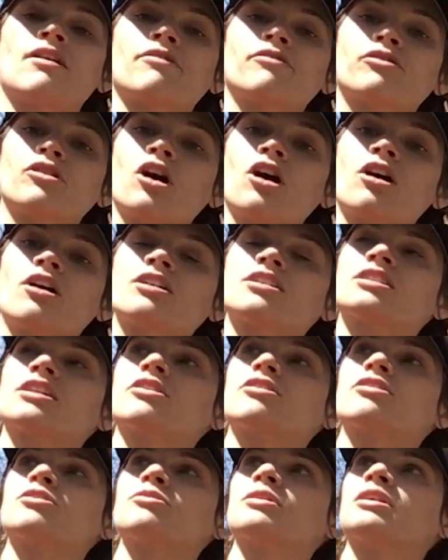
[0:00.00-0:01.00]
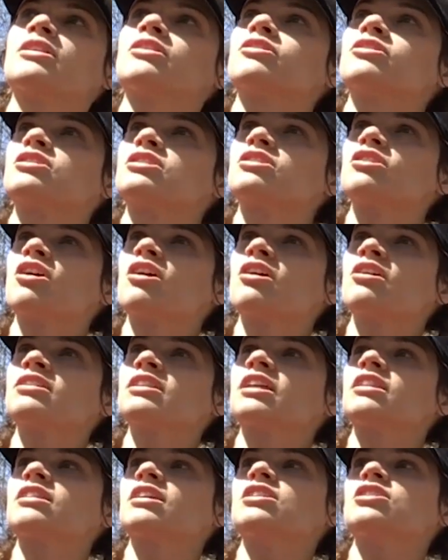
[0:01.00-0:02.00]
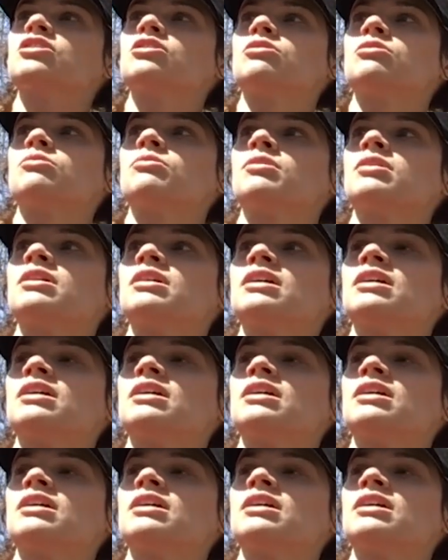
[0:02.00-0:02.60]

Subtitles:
frogs that are doing their song that they do